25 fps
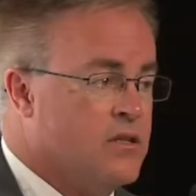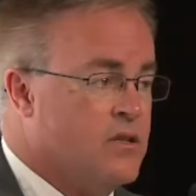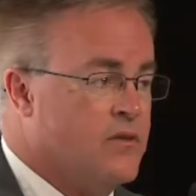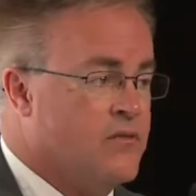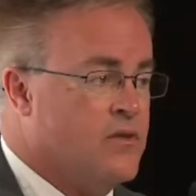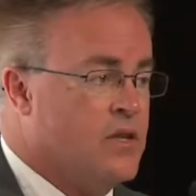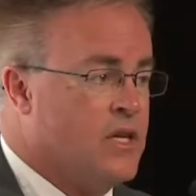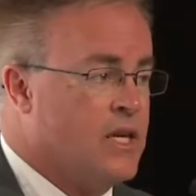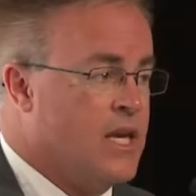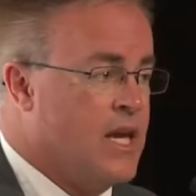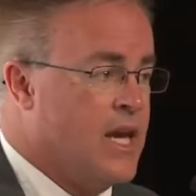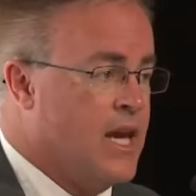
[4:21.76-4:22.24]
of
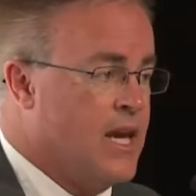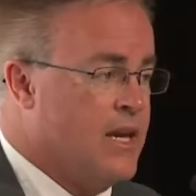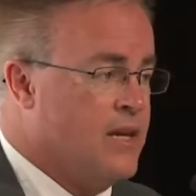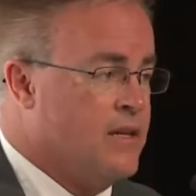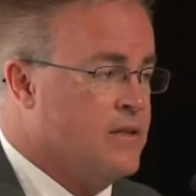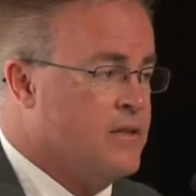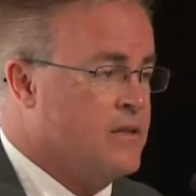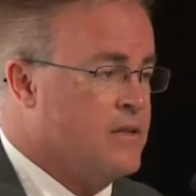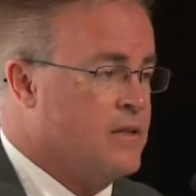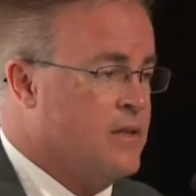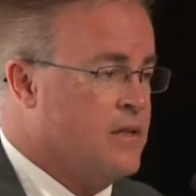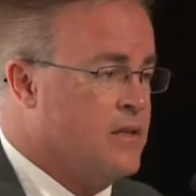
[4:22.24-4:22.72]
the
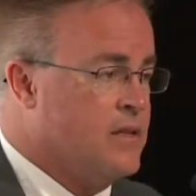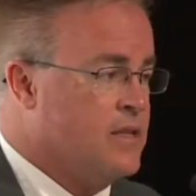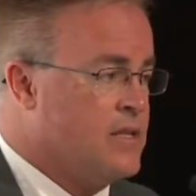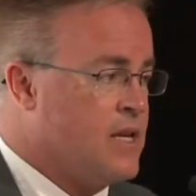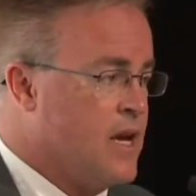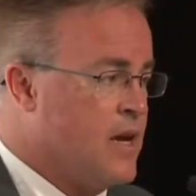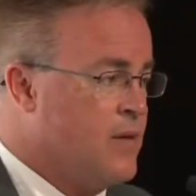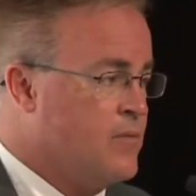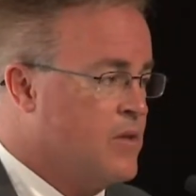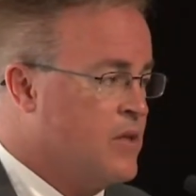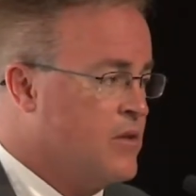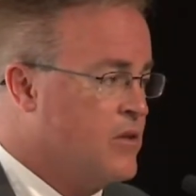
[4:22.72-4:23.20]
case at the
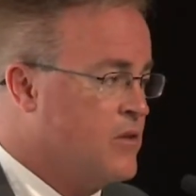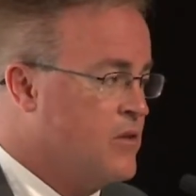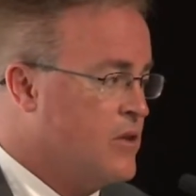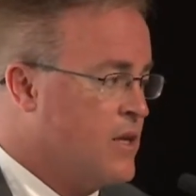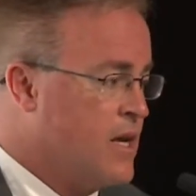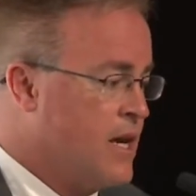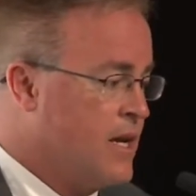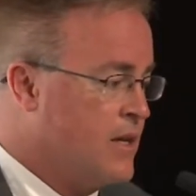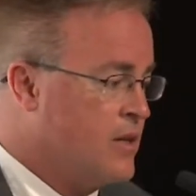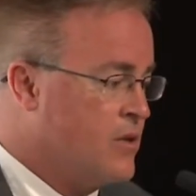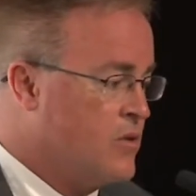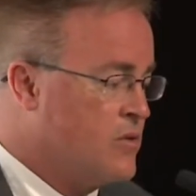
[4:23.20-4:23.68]
time that they're
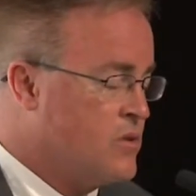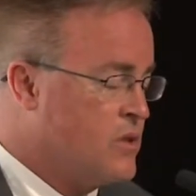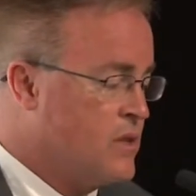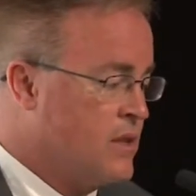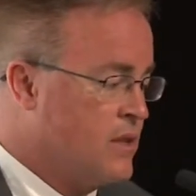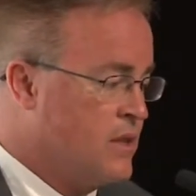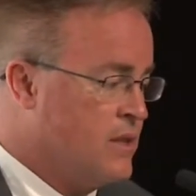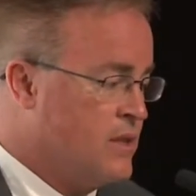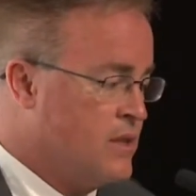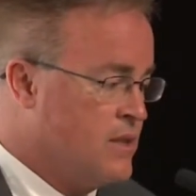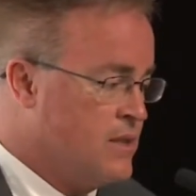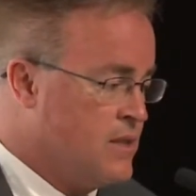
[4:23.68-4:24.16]
diagnosing
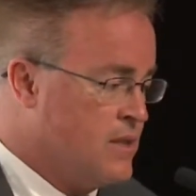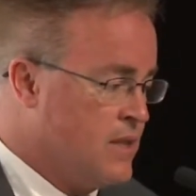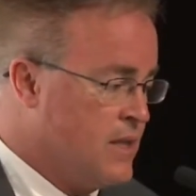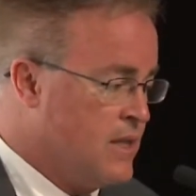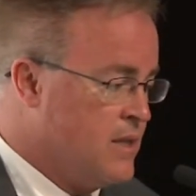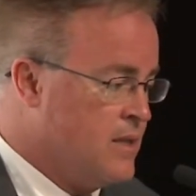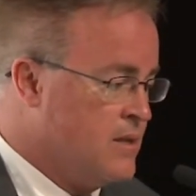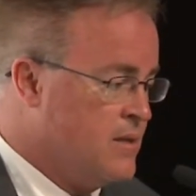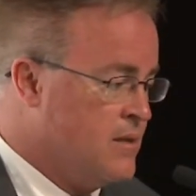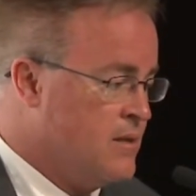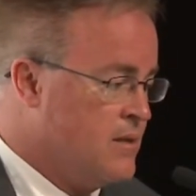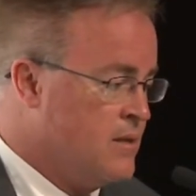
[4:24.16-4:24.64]
the
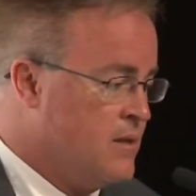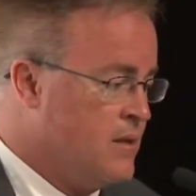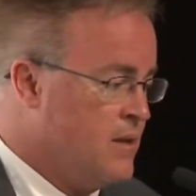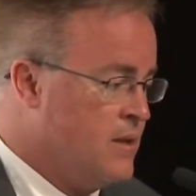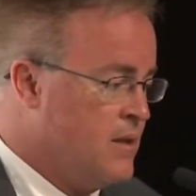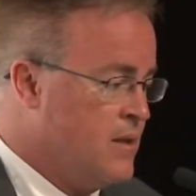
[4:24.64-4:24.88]
disease.